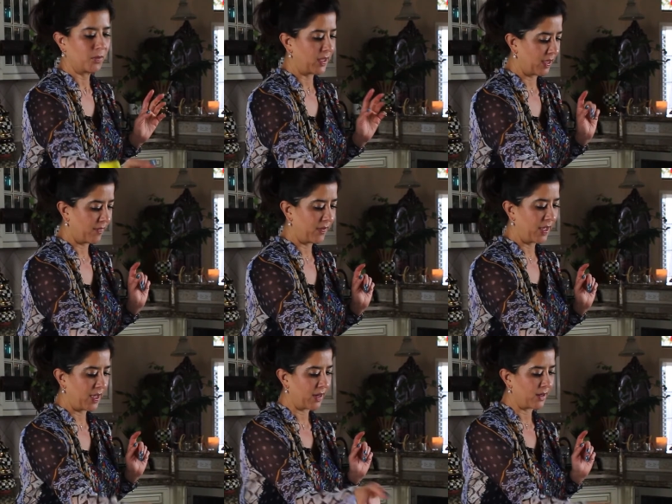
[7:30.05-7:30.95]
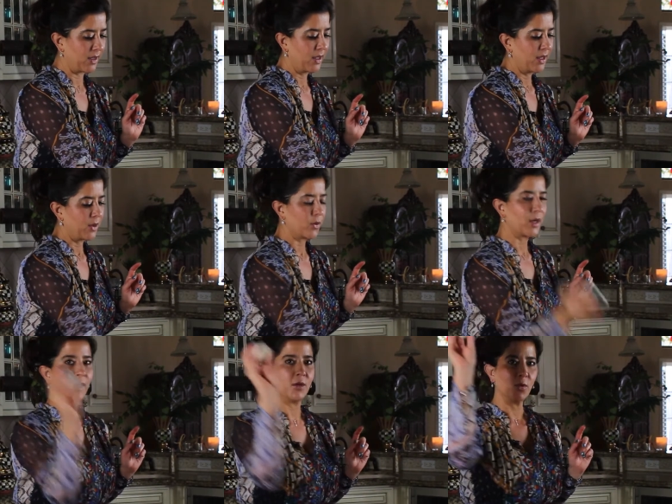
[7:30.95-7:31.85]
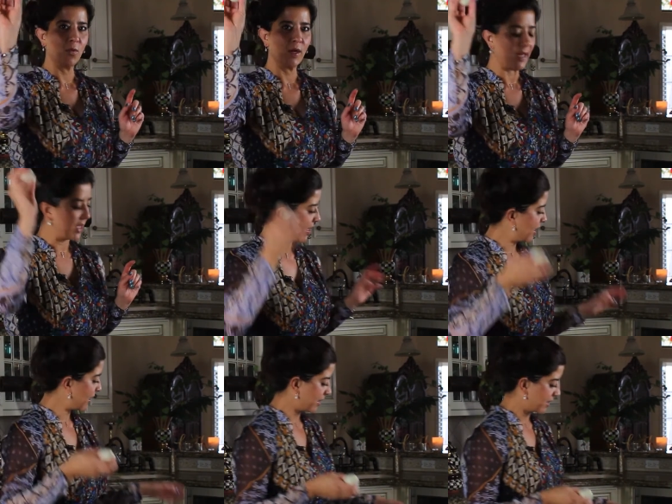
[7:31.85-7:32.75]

we have that. We're going to do 1 egg.